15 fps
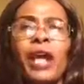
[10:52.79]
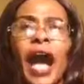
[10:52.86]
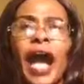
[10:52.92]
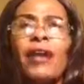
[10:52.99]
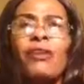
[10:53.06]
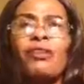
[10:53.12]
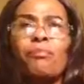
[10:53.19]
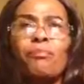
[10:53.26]

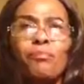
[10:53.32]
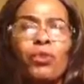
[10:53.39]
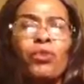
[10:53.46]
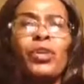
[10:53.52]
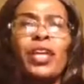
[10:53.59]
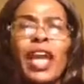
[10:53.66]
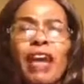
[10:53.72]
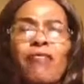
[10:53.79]
I
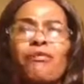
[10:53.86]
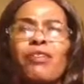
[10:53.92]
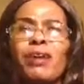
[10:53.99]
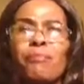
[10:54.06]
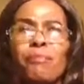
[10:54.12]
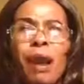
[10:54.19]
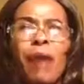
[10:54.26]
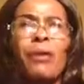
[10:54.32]
rebuke
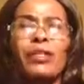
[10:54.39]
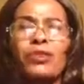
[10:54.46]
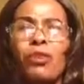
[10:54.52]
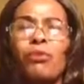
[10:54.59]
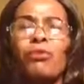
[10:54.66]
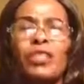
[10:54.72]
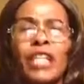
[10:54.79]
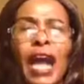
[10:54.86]
every powers
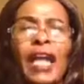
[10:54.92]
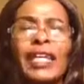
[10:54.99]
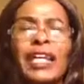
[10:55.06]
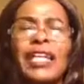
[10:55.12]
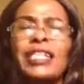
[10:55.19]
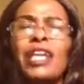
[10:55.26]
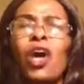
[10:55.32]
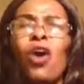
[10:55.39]
of
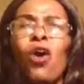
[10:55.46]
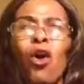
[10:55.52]
darkness,